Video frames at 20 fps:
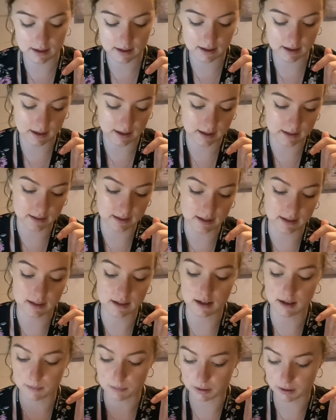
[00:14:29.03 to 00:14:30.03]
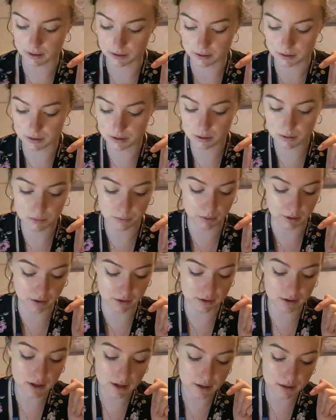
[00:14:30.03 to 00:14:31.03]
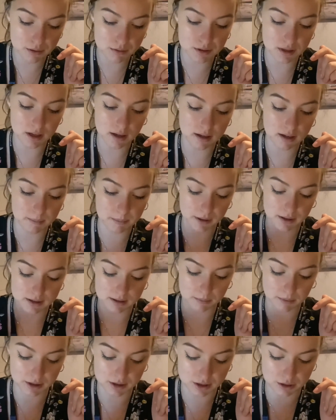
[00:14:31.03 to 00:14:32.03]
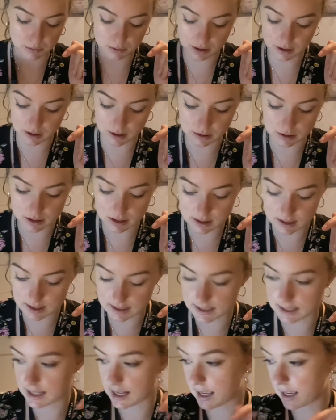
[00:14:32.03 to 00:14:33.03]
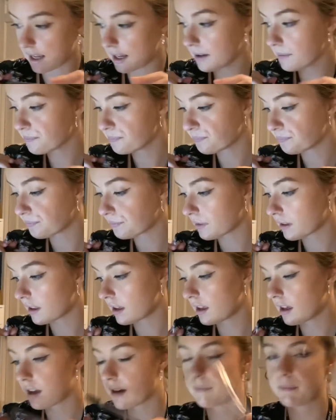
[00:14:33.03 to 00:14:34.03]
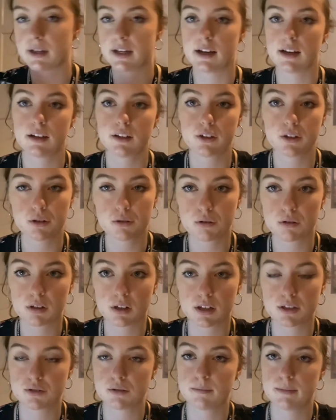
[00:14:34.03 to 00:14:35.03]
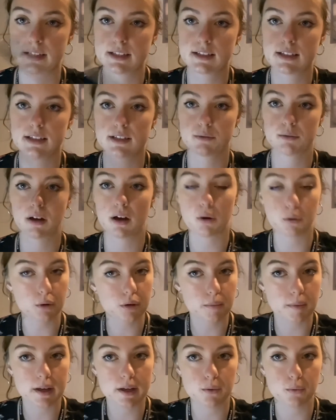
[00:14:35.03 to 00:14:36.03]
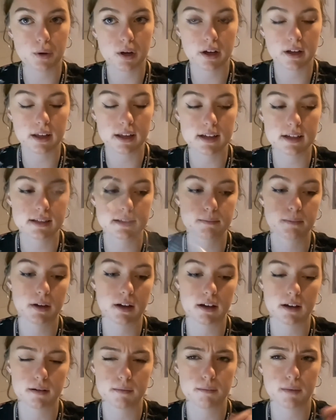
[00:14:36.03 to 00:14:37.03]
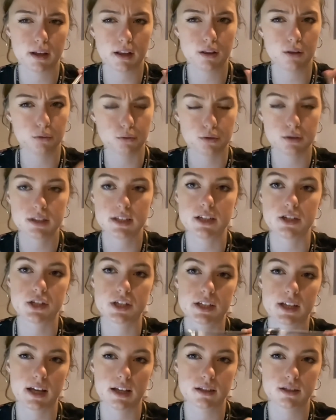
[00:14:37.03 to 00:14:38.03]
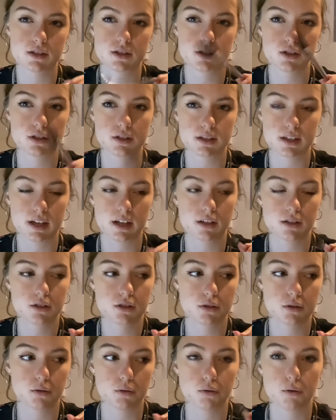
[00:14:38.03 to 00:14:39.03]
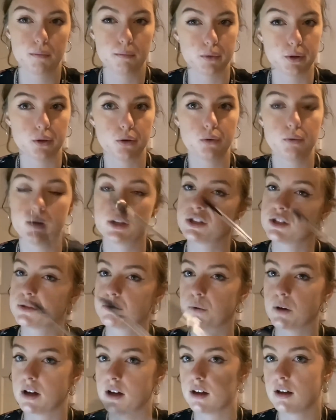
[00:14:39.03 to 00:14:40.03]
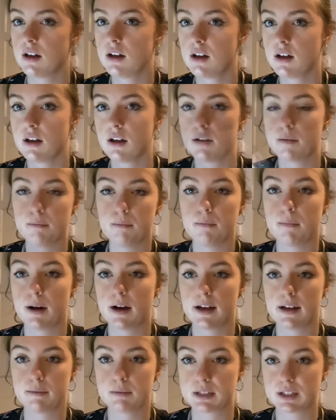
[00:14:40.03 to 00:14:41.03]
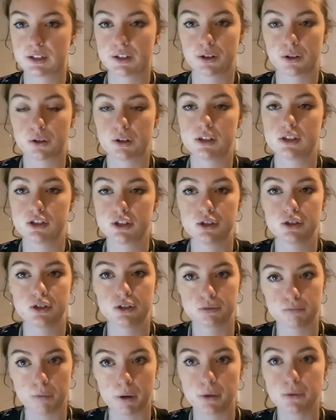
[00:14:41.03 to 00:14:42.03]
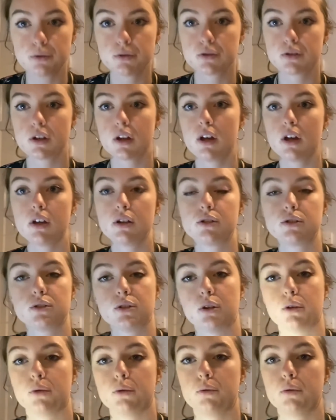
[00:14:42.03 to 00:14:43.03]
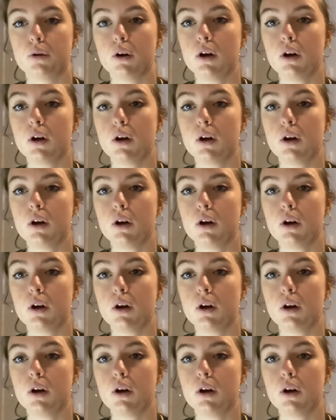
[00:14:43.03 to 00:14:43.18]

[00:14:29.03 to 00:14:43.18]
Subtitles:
then upload one of those because I'm gonna do one of those today. But yeah, Google Classroom basically is where all of my work is, but my law teacher tends to stick to Moodle, which is where my particular college uses most. So